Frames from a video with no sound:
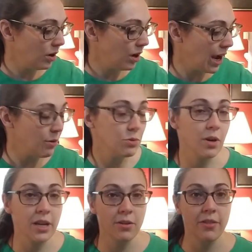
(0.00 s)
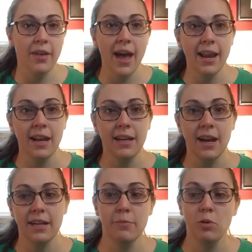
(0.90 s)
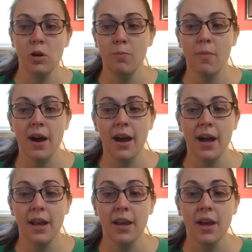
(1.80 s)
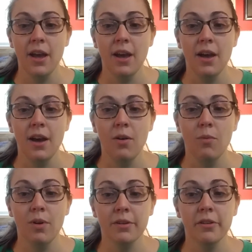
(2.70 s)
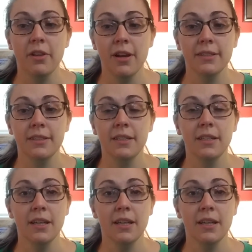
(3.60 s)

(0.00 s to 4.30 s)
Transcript: I was working on that and kind of put my Wanderlust